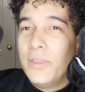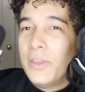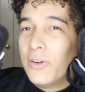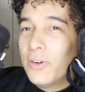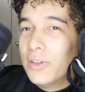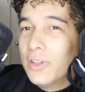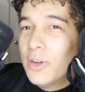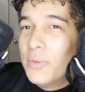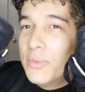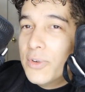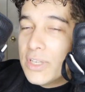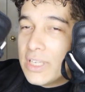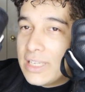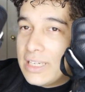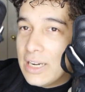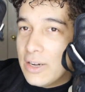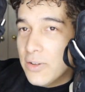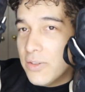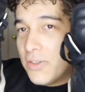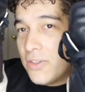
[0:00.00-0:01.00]
They're a lot more
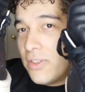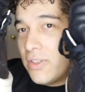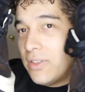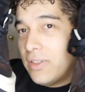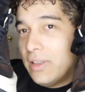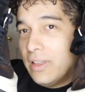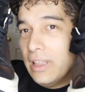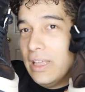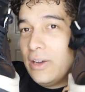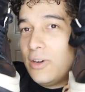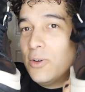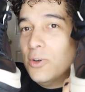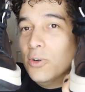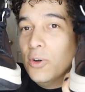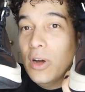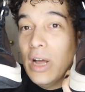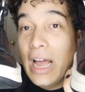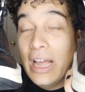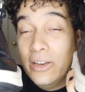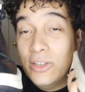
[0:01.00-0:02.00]
stealth. They're
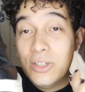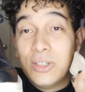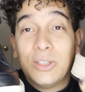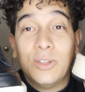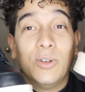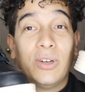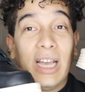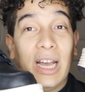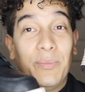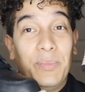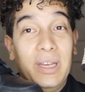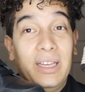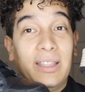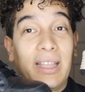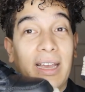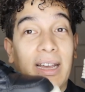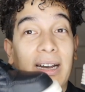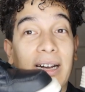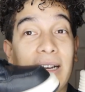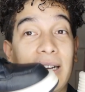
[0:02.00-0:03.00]
cool, and just look how big
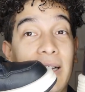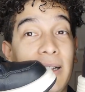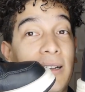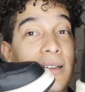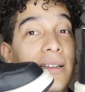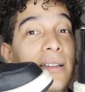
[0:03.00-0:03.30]
they are.